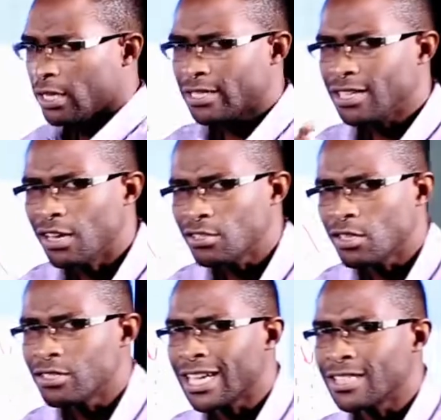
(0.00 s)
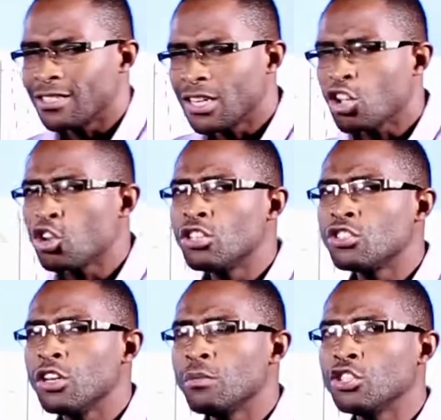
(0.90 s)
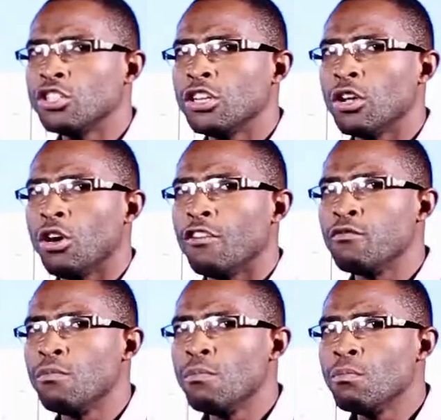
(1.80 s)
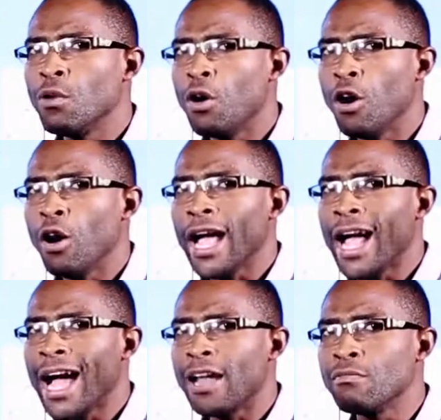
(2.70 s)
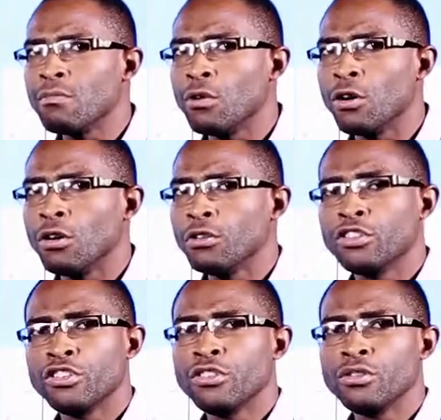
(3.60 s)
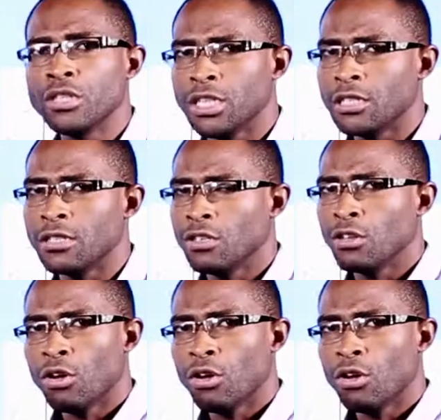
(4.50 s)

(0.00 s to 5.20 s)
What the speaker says: It tells us that the consumption of more and more units